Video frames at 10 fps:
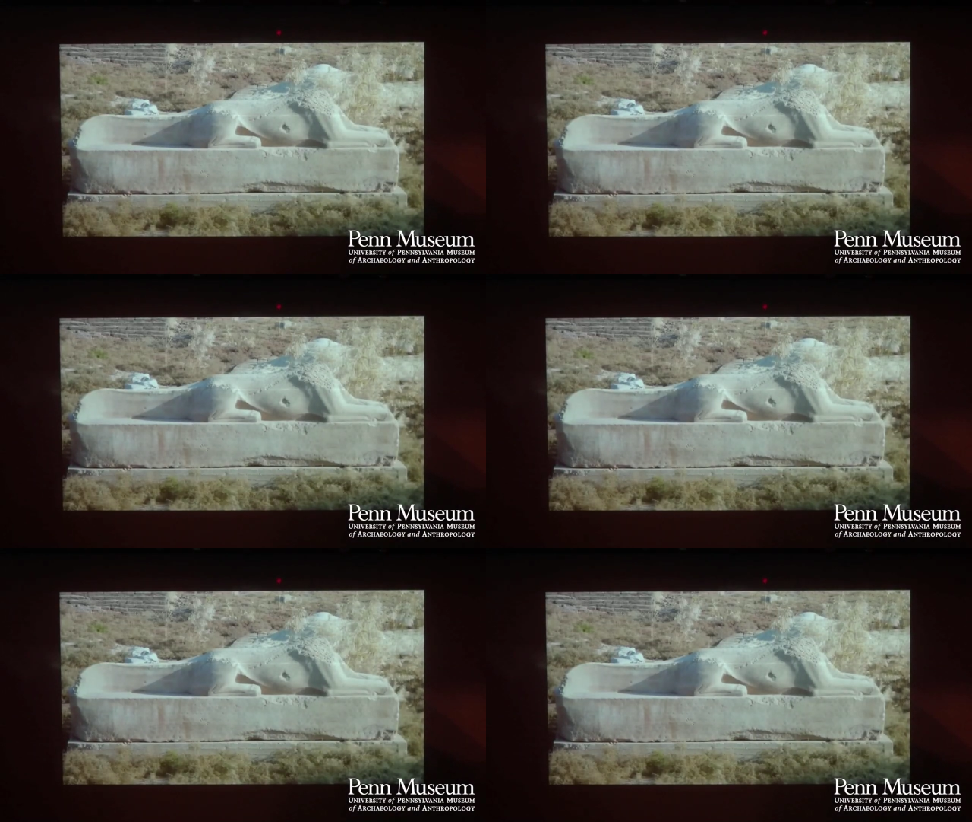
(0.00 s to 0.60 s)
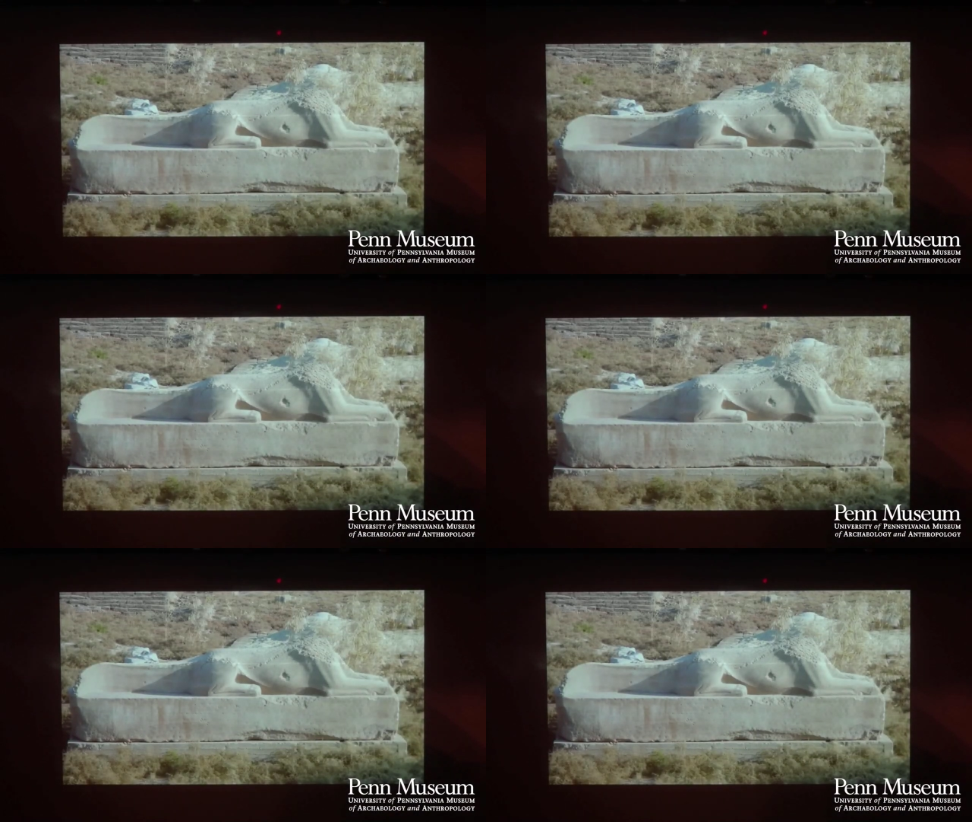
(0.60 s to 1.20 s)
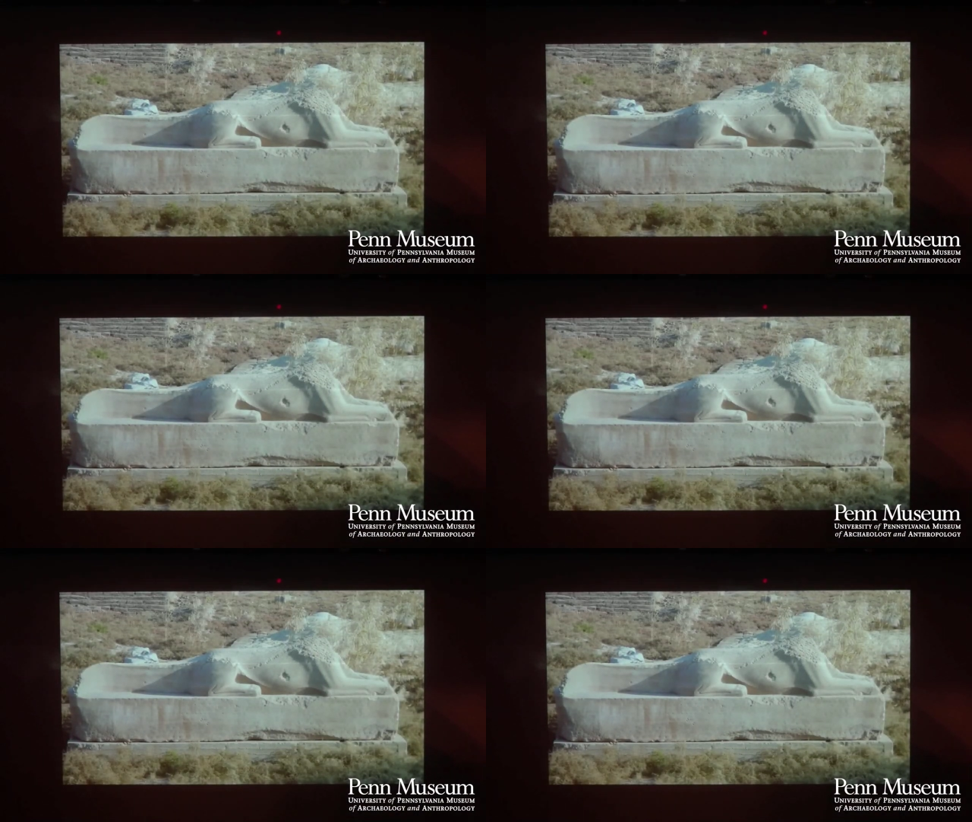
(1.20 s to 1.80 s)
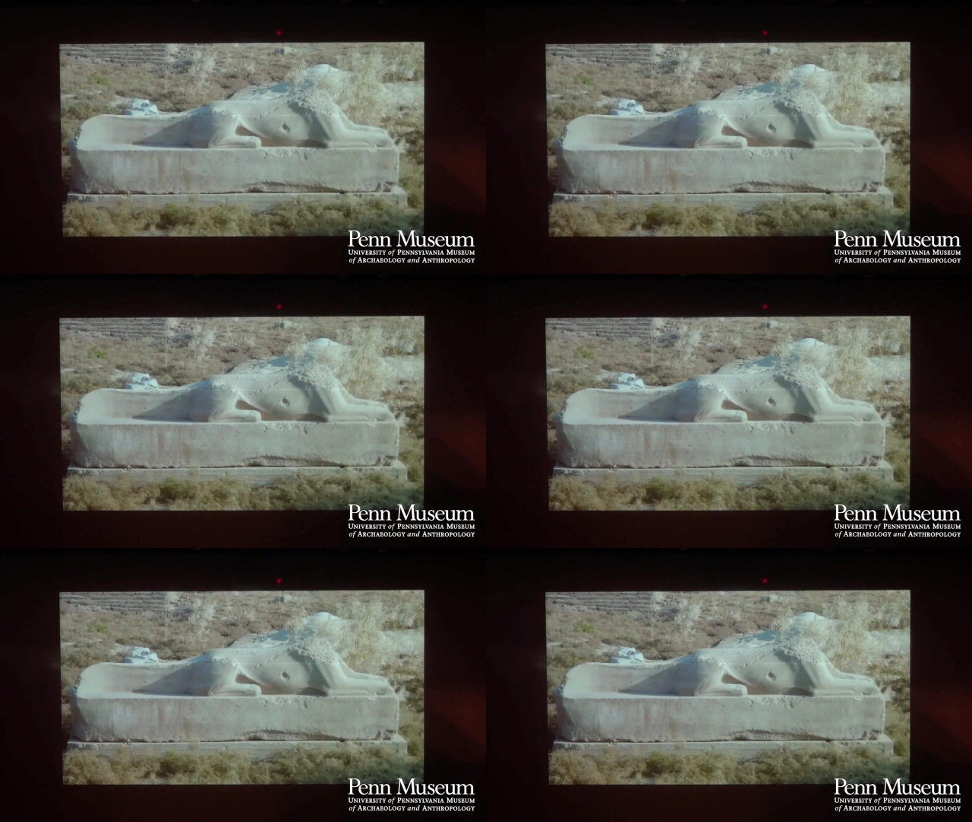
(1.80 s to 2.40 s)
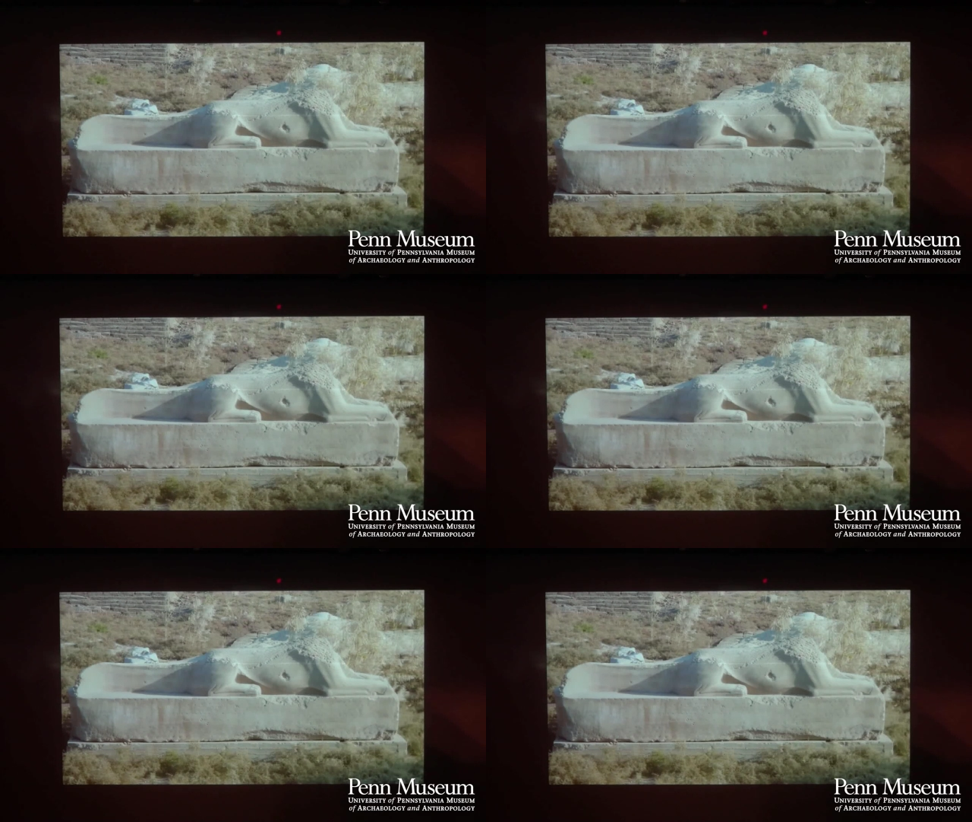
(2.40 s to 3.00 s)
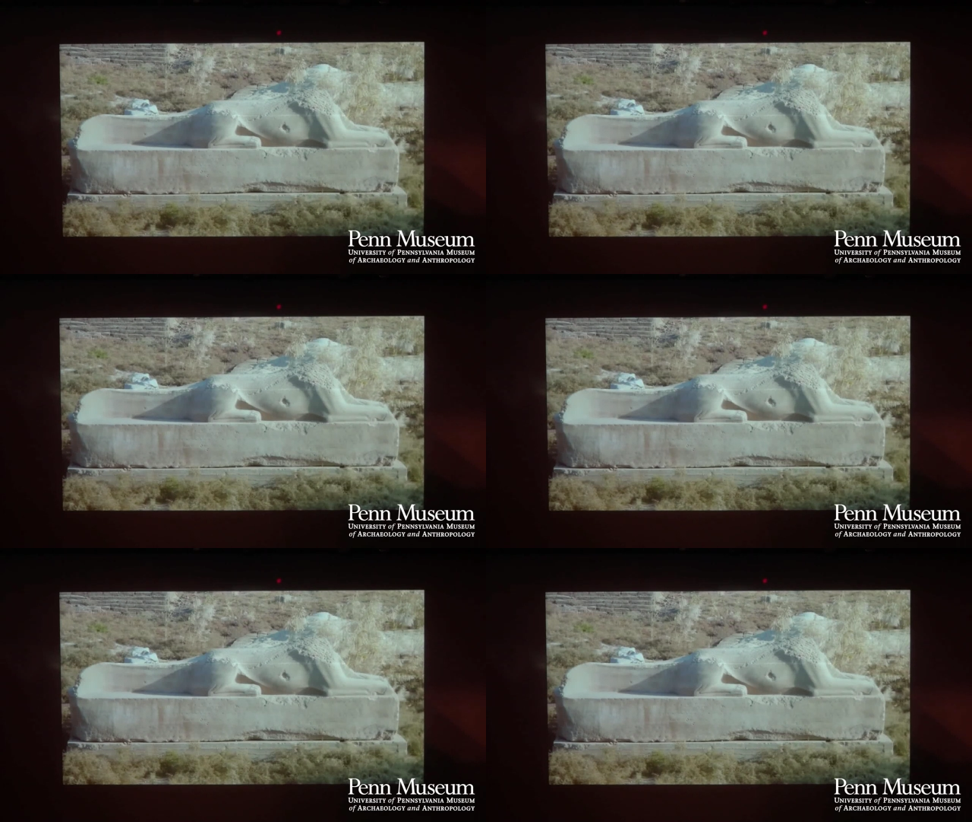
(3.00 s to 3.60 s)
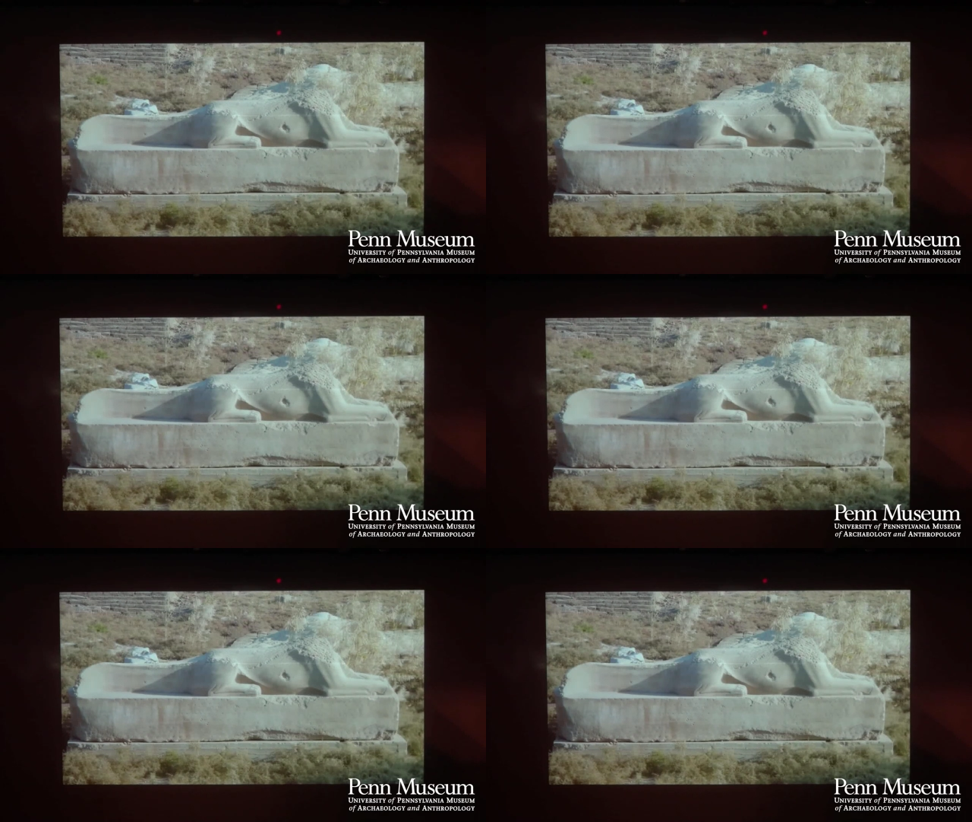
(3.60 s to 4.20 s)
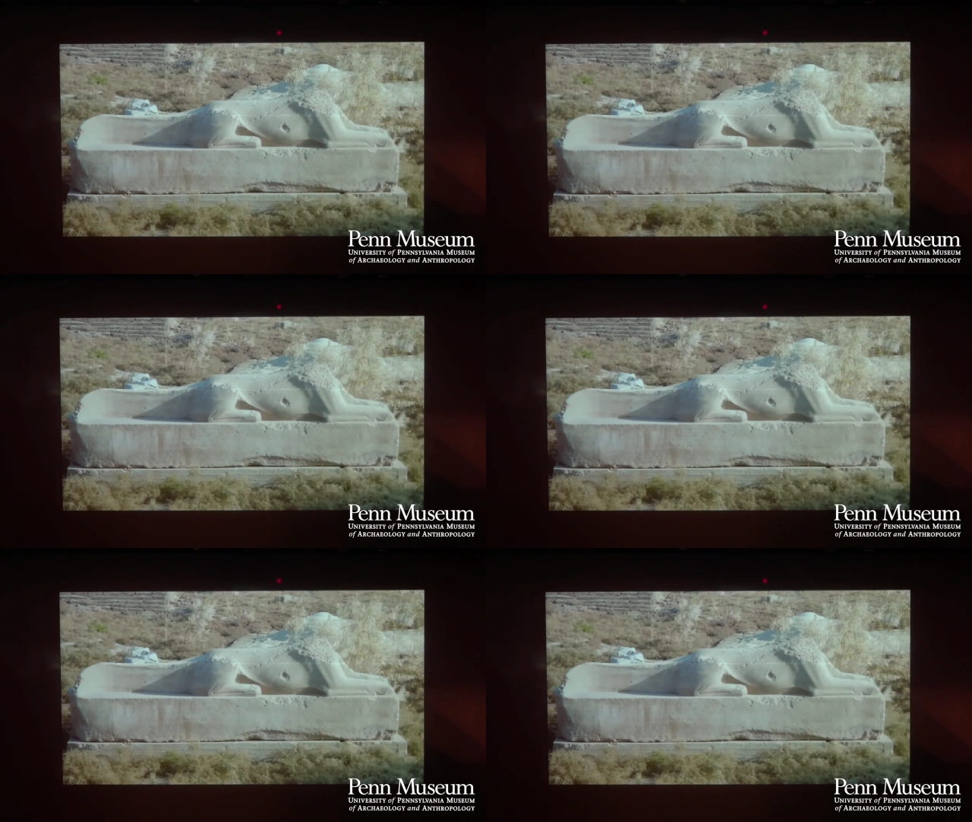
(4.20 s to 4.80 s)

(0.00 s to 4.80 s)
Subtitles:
Nobody's mouth can be seen.